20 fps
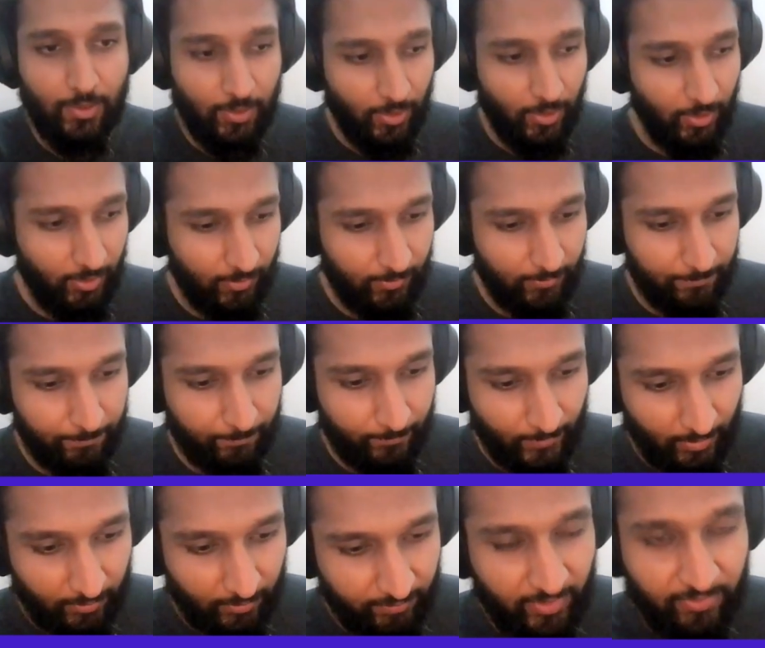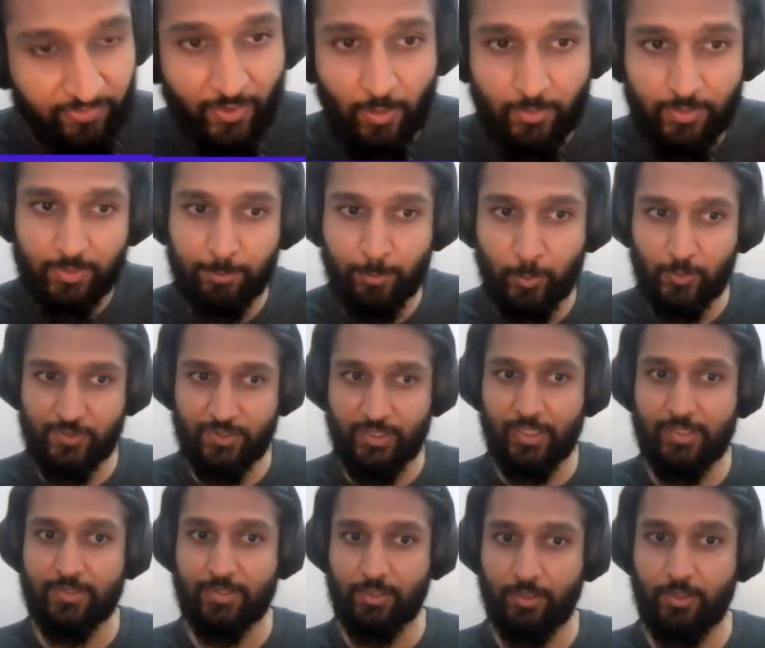Um, we found that
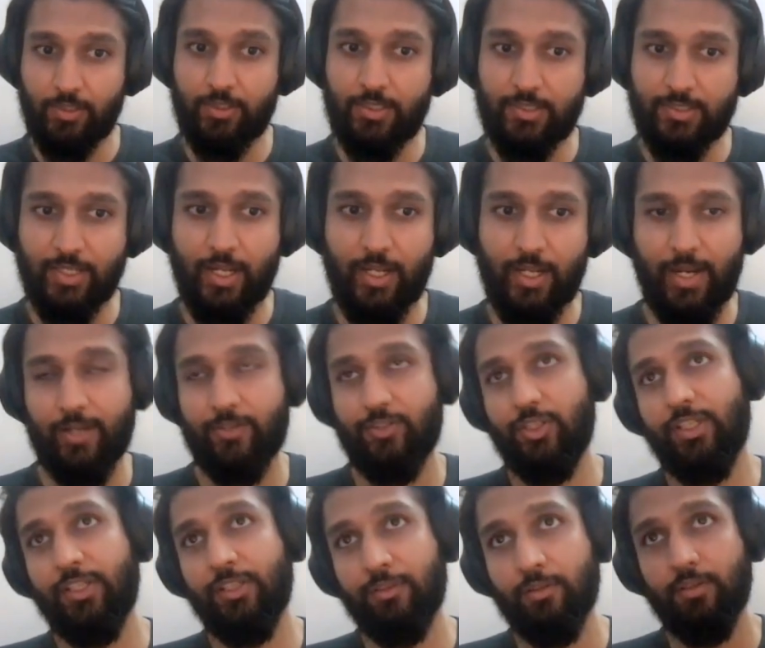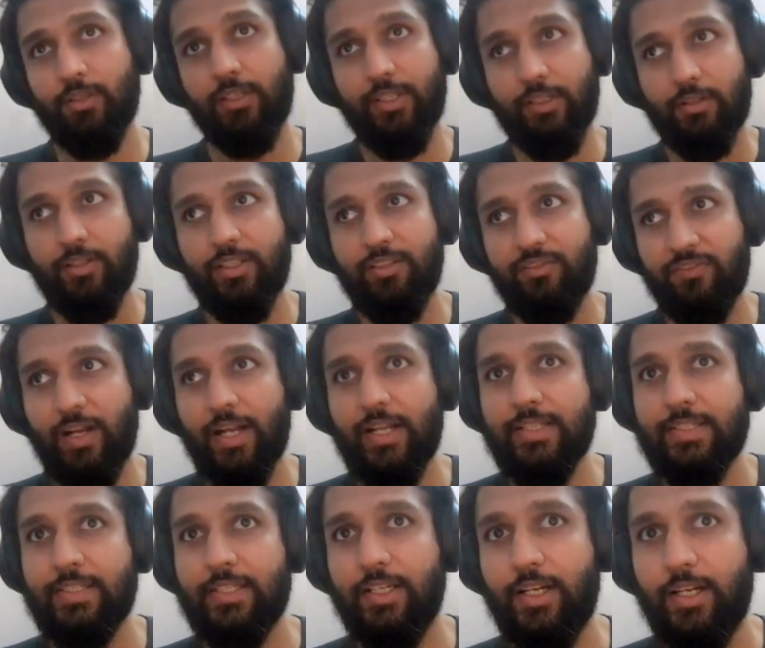Postgres triggers are actually really, really
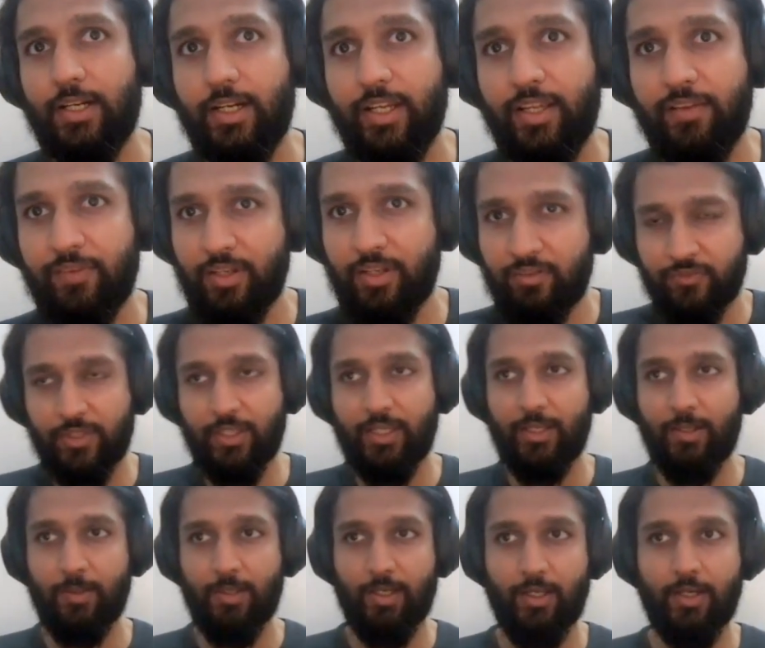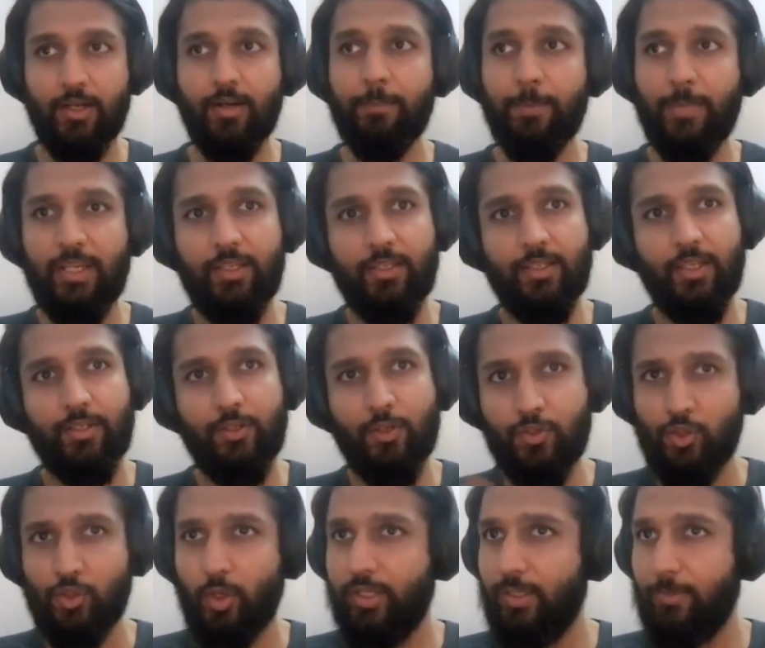fast, uh, even if they uh, mean that you're
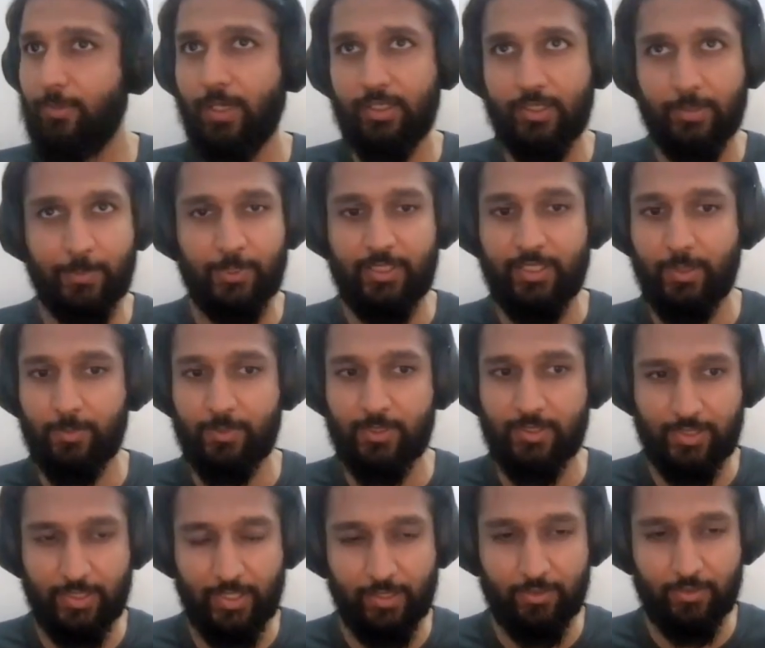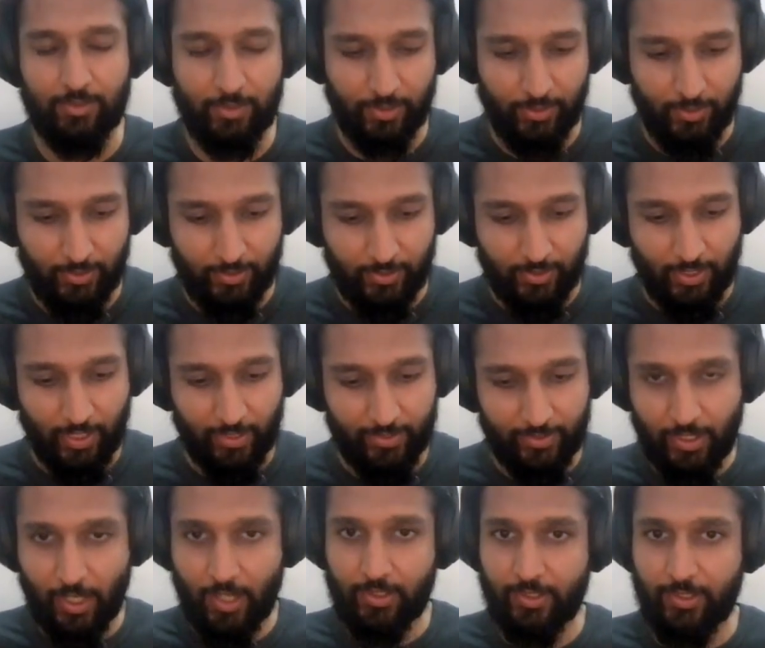joining multiple tables together. And
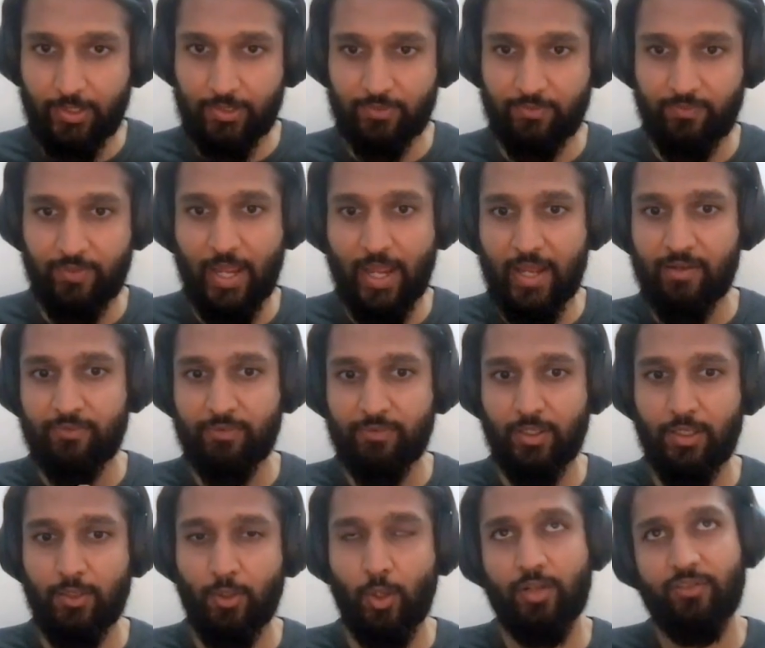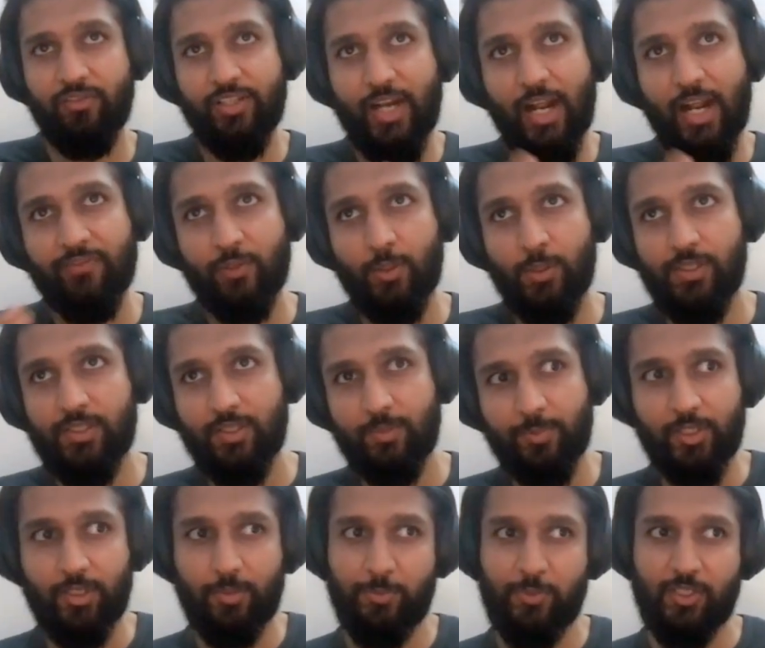in our case, we have a lot of GraphQL
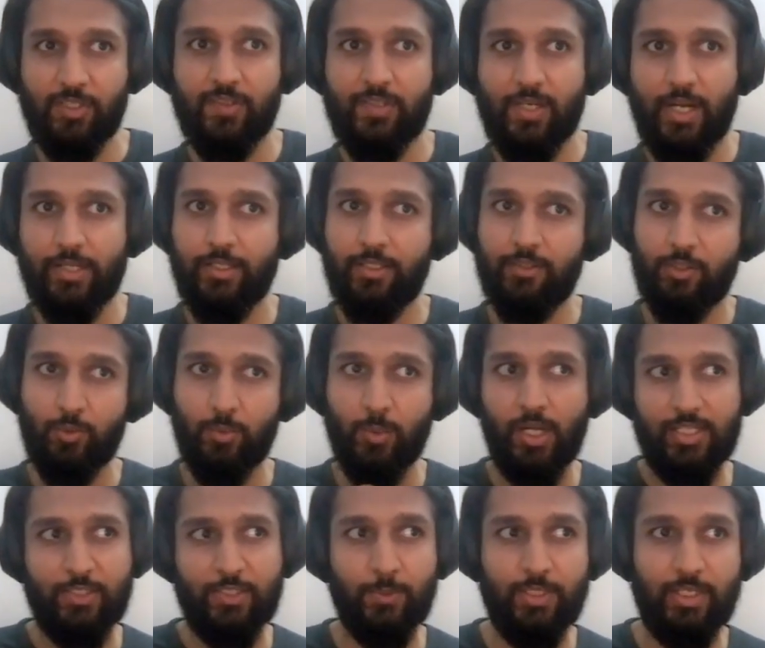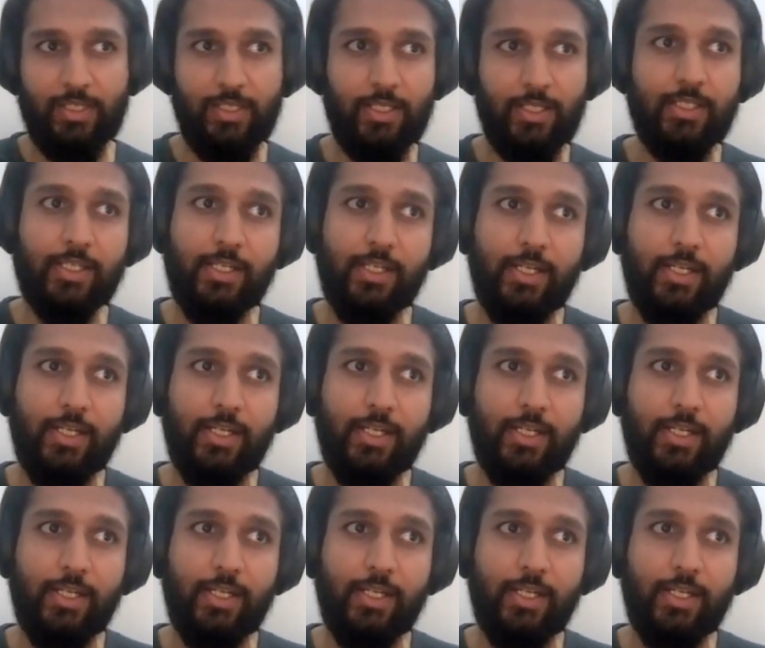subscriptions running through Hasura, right?